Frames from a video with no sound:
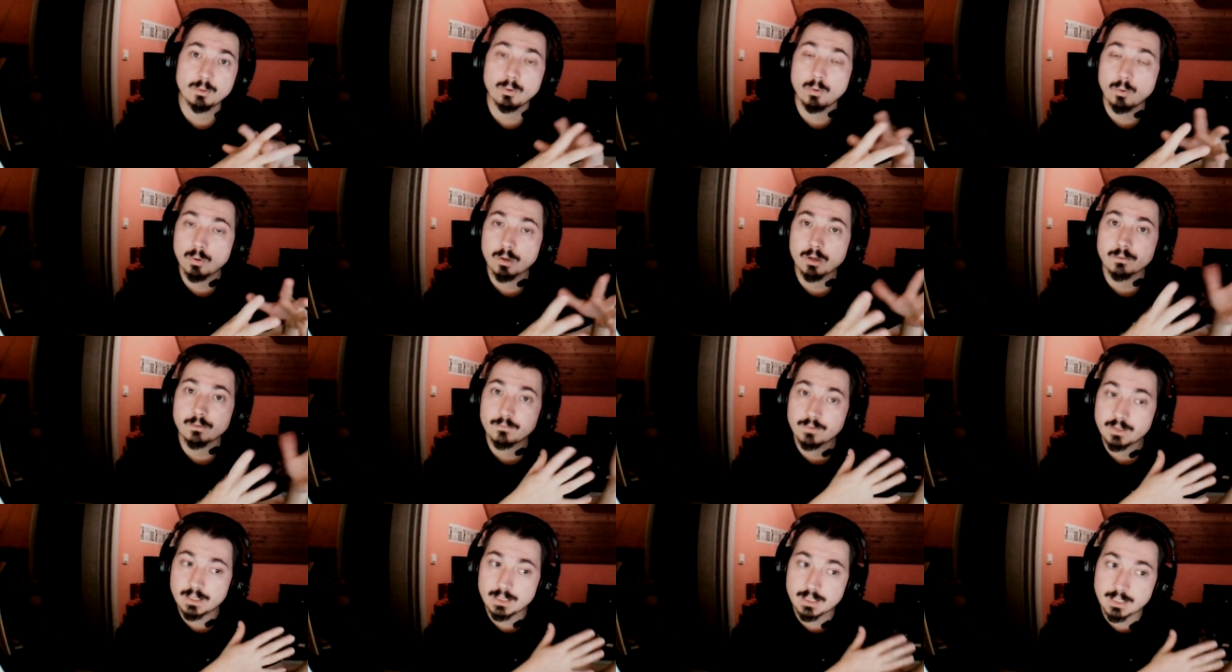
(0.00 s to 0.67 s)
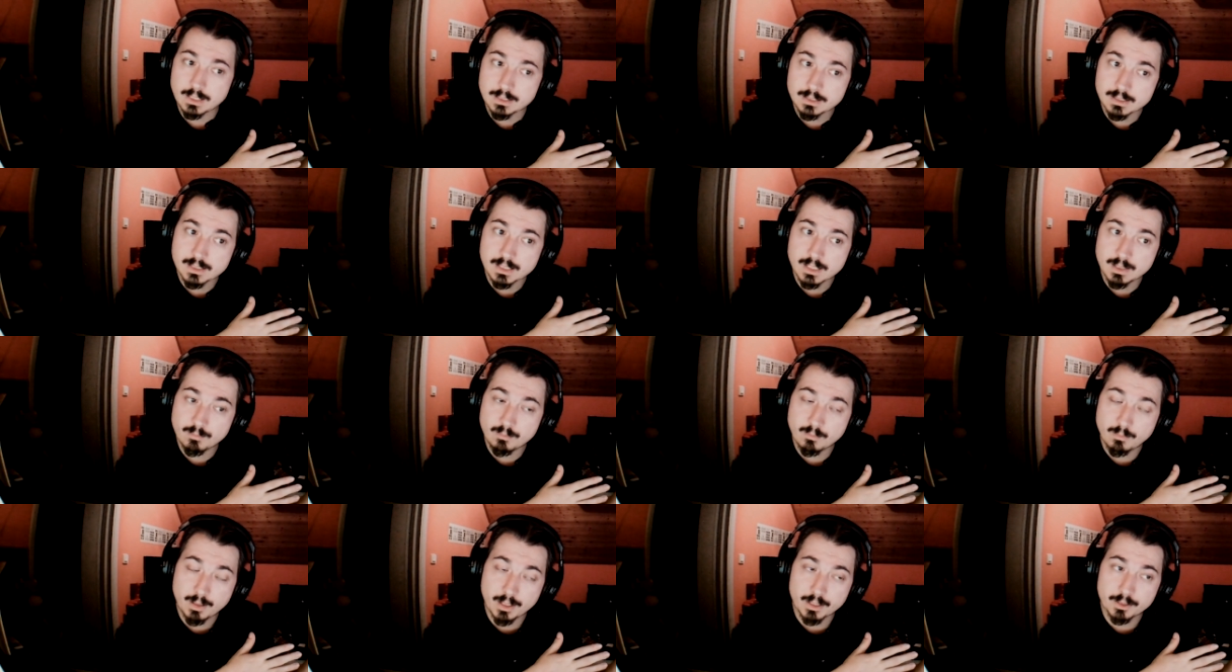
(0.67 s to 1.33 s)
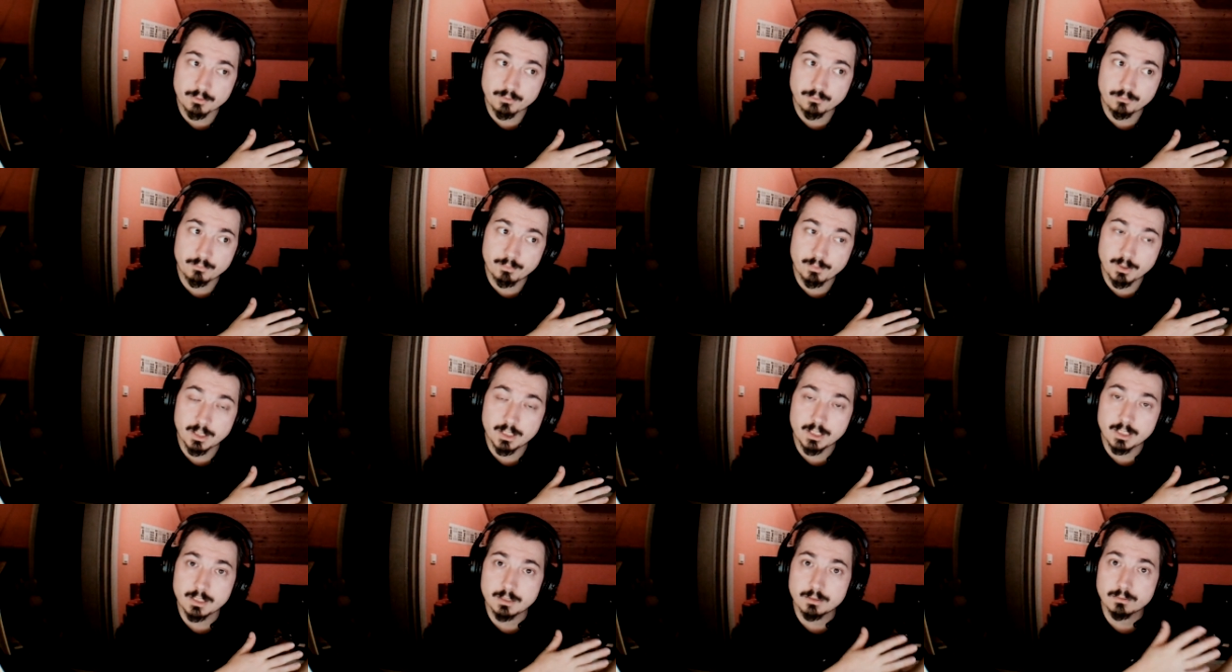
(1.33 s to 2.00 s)
or with that same amount of
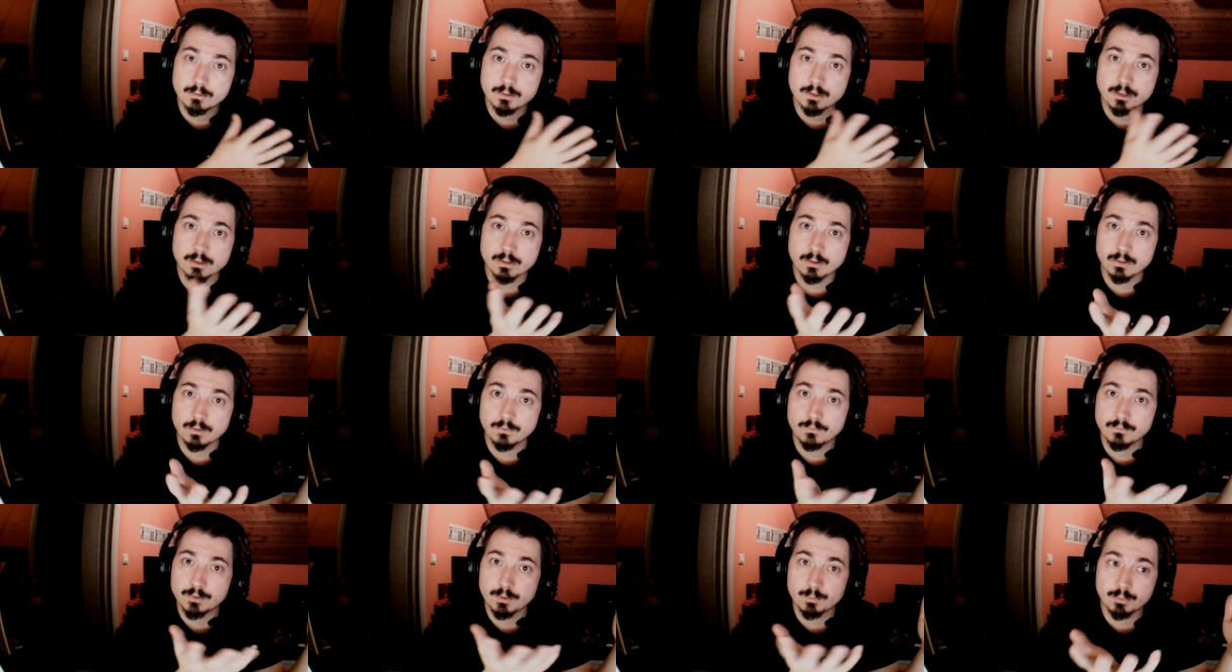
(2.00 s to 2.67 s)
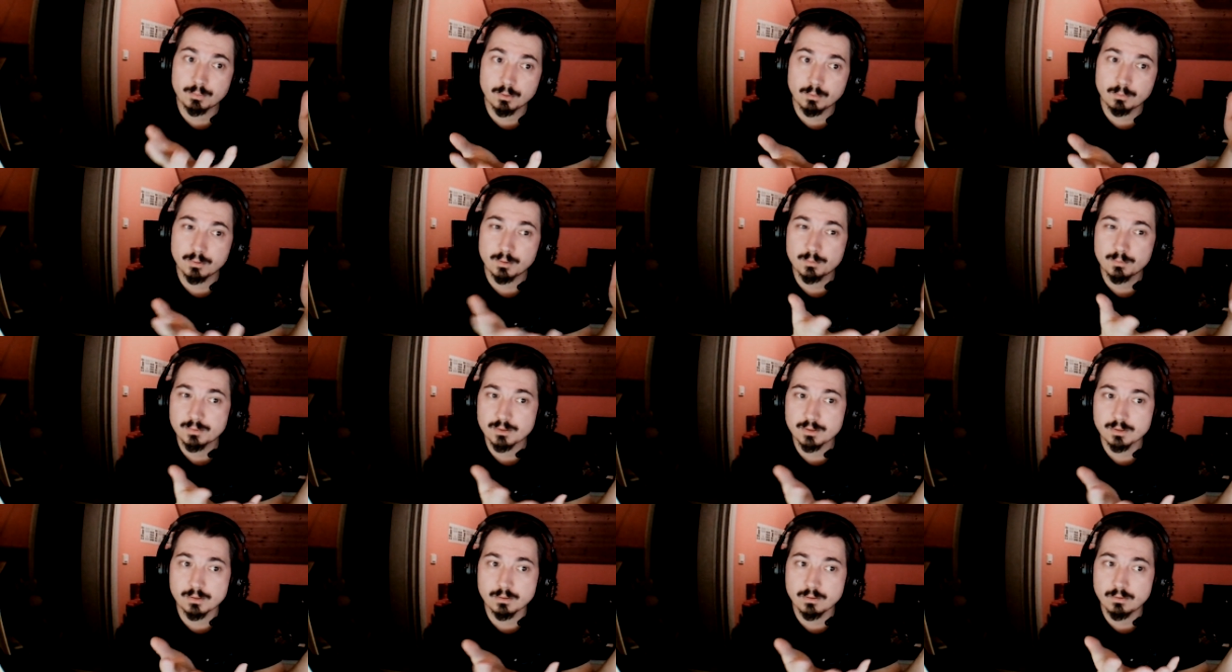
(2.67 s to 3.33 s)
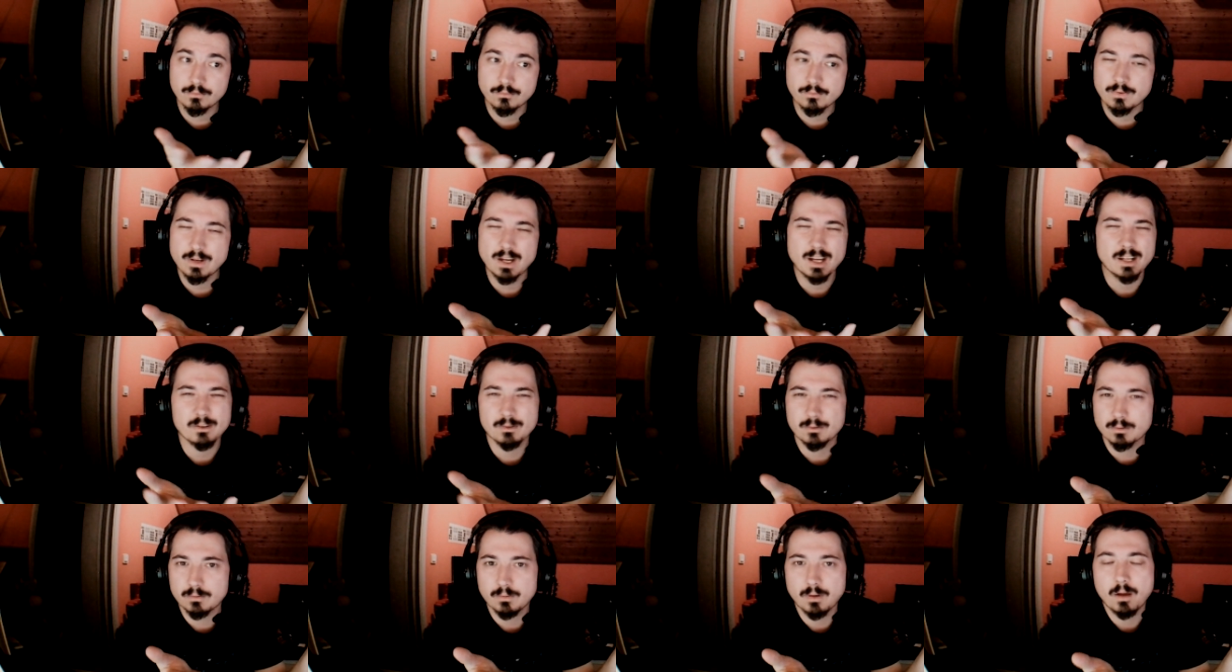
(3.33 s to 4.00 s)
money you solve the problems of, I don't
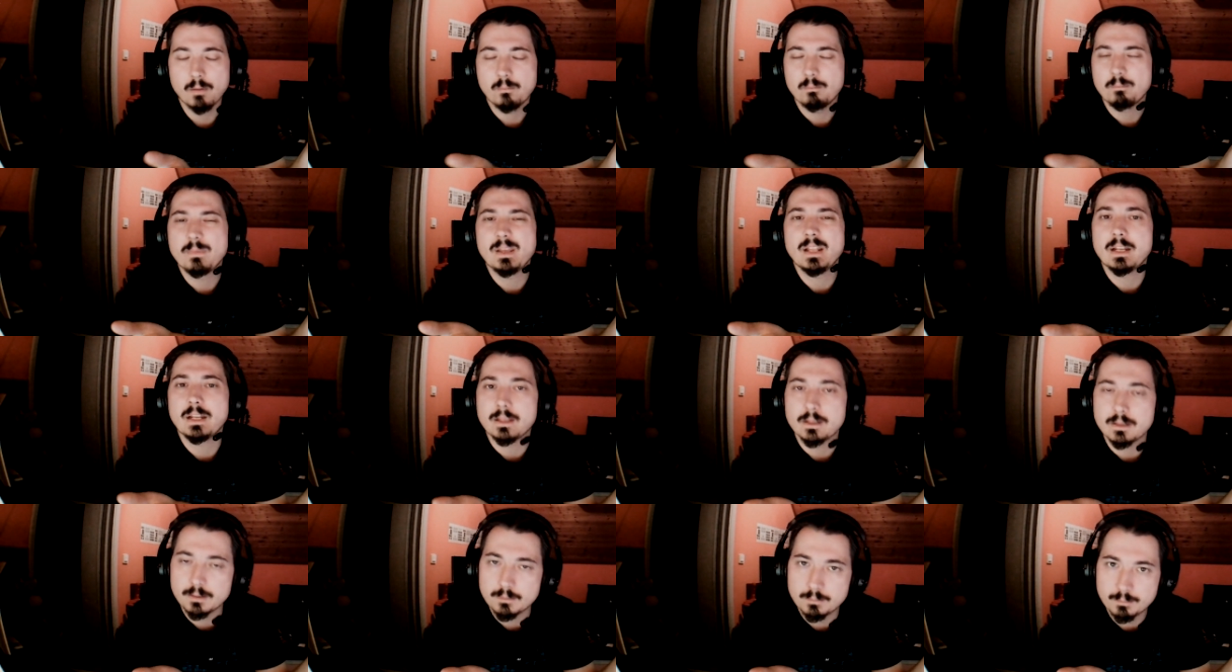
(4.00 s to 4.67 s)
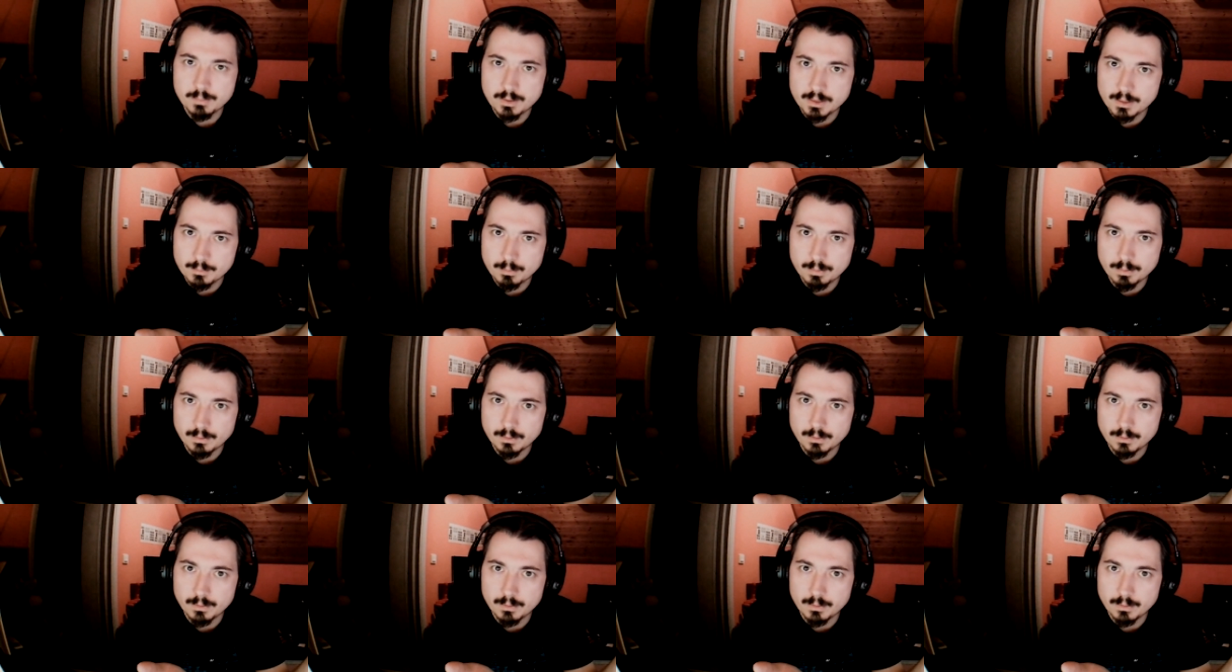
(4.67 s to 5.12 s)
know, 1 million people